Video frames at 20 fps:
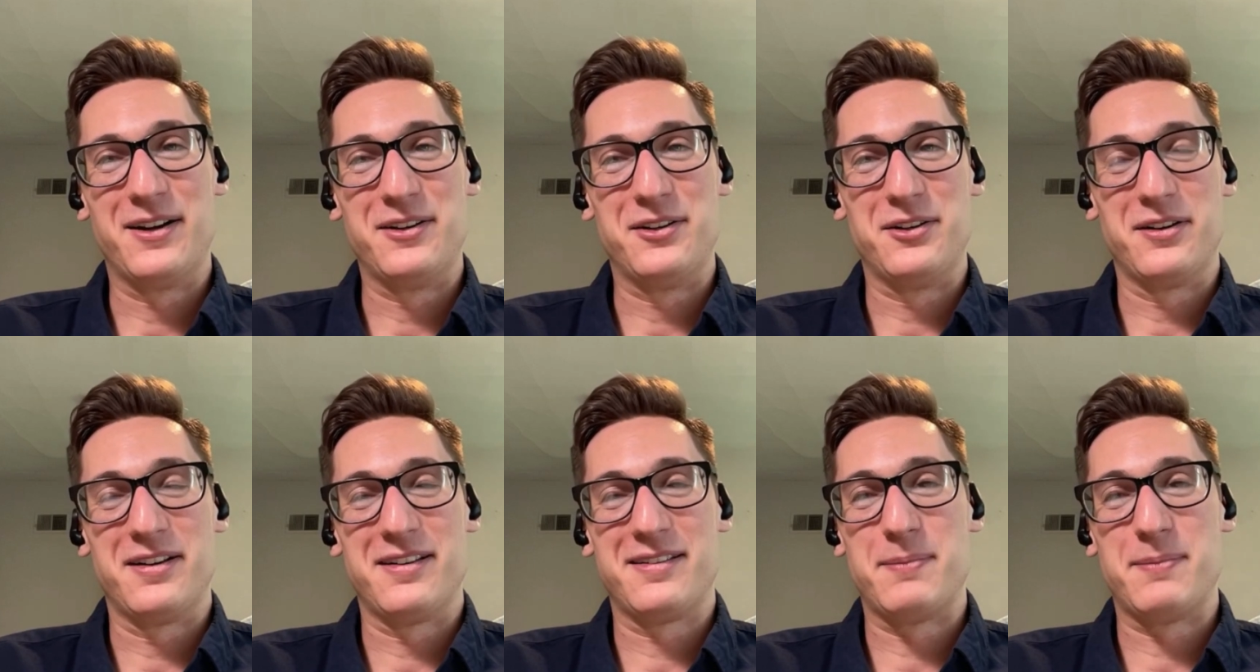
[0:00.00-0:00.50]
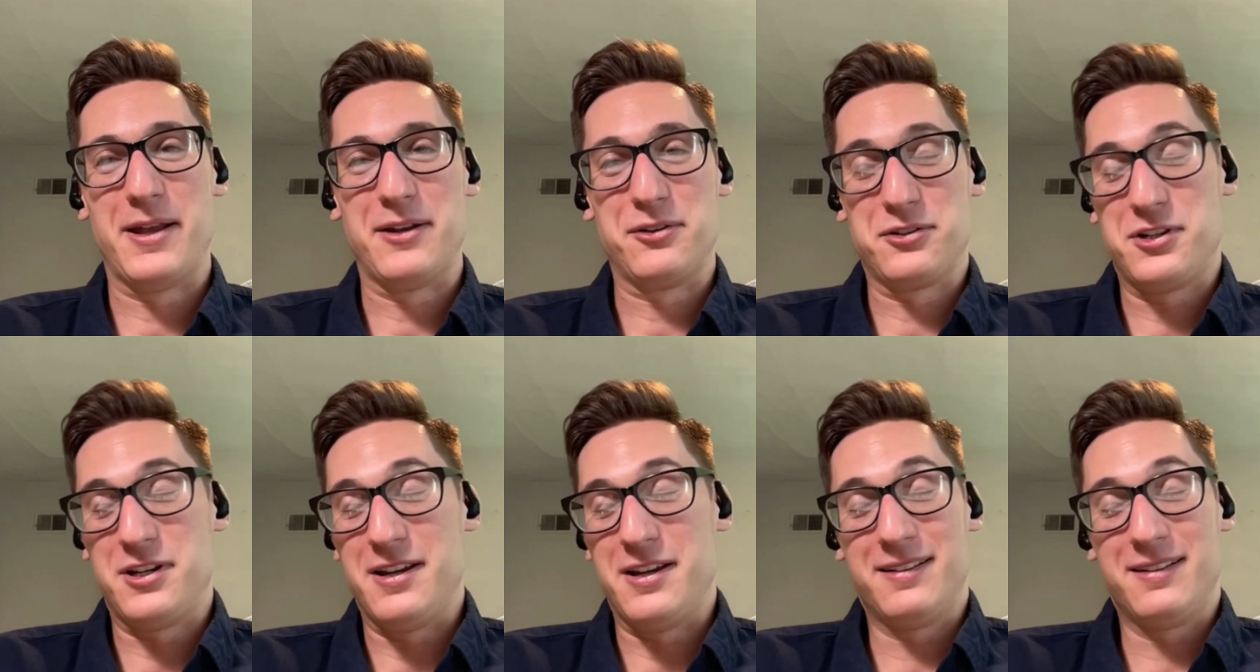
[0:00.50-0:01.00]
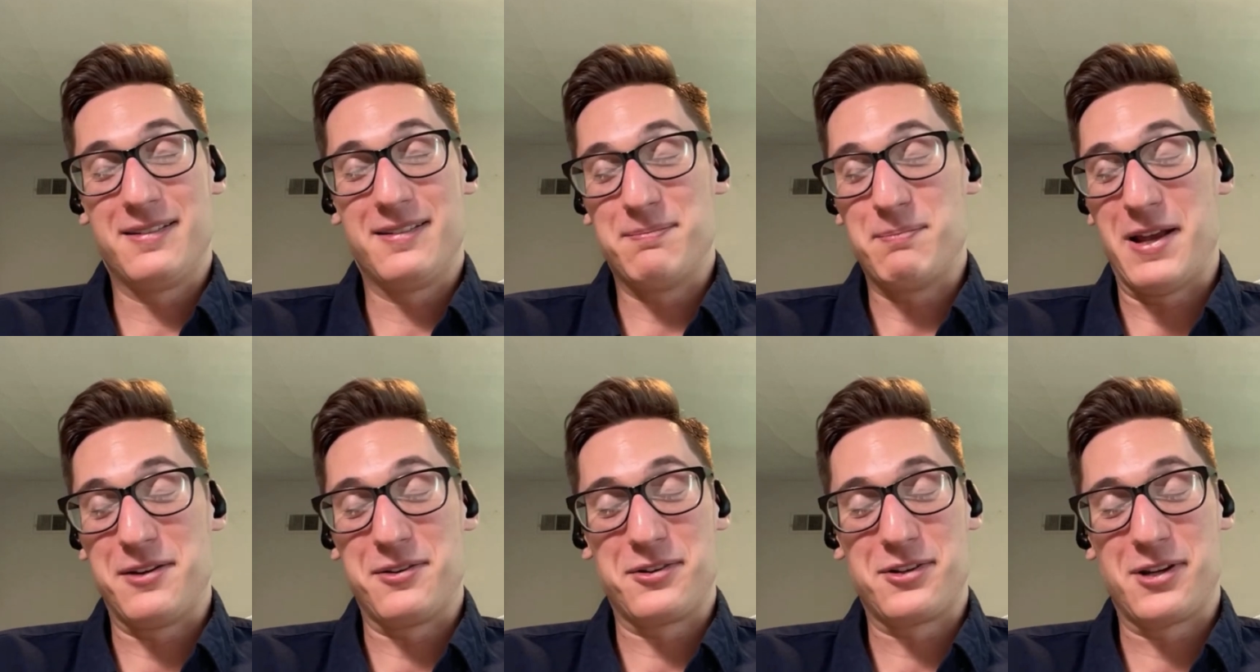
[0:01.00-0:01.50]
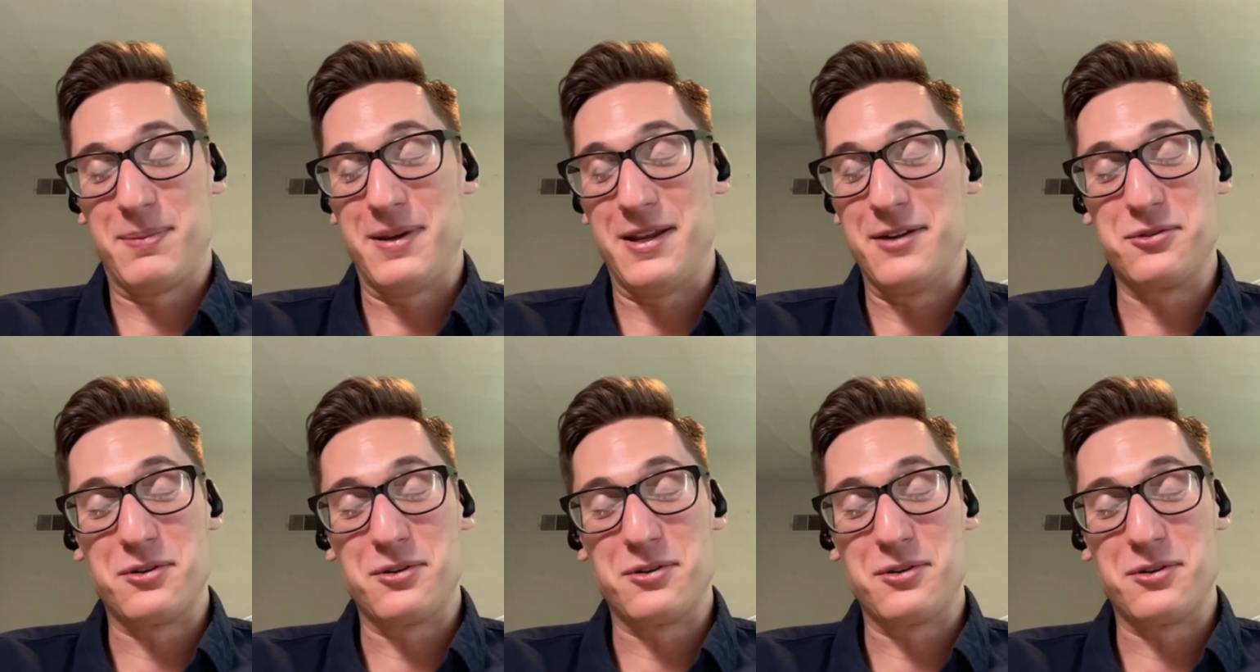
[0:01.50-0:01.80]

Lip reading: under his mentorship.